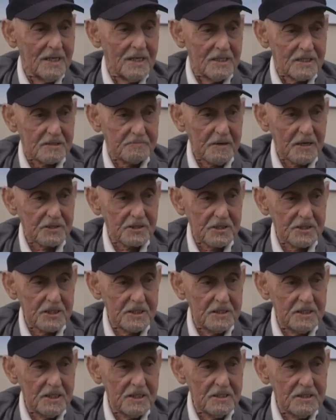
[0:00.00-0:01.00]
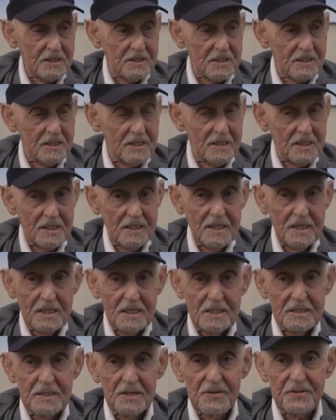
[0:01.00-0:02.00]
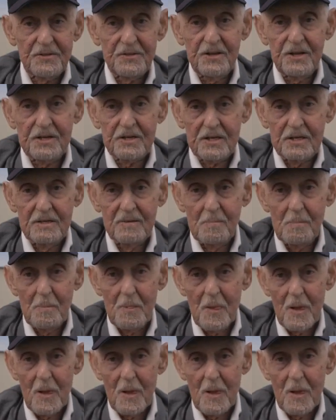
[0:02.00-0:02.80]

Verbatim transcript: especially in the uh, in the theater.